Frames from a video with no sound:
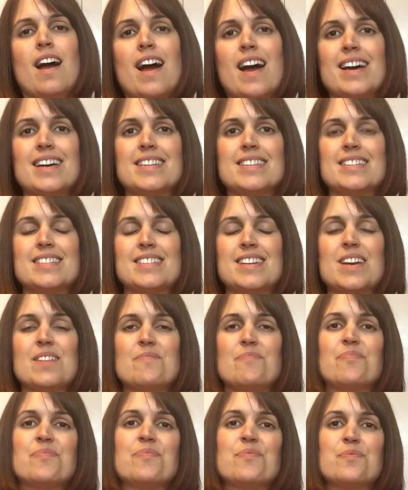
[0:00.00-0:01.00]
And
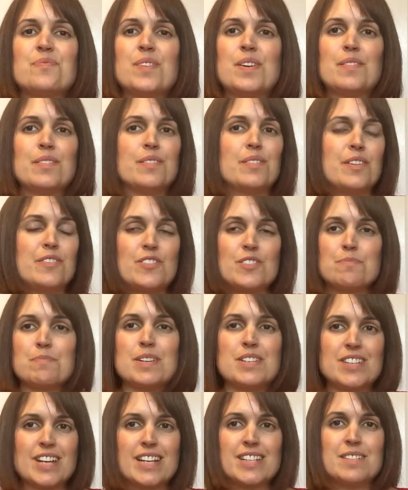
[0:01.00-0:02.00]
we've just
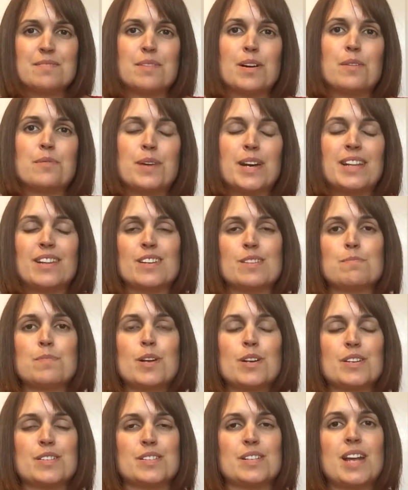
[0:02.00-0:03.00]
been chatting about weight loss
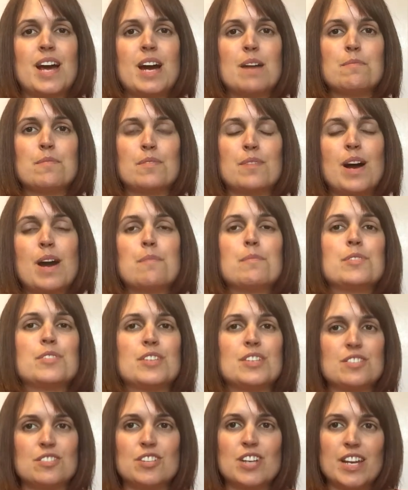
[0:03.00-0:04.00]
blockers and how
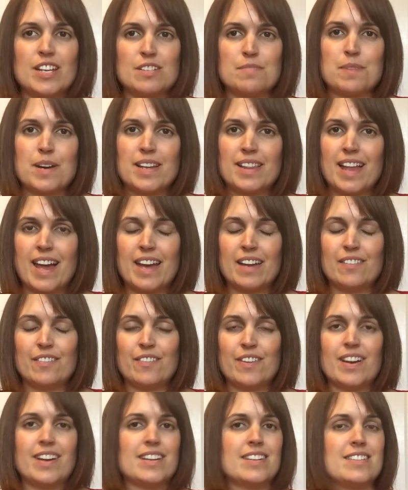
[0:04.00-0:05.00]
much it's changed my life,
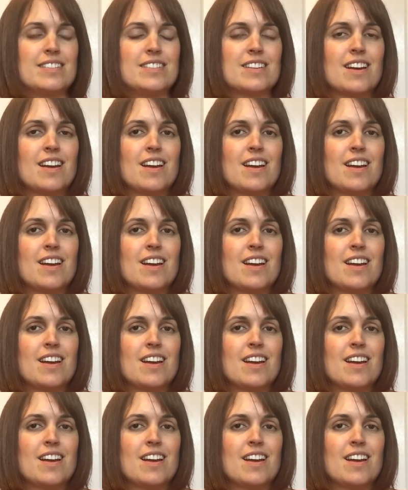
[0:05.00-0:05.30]
and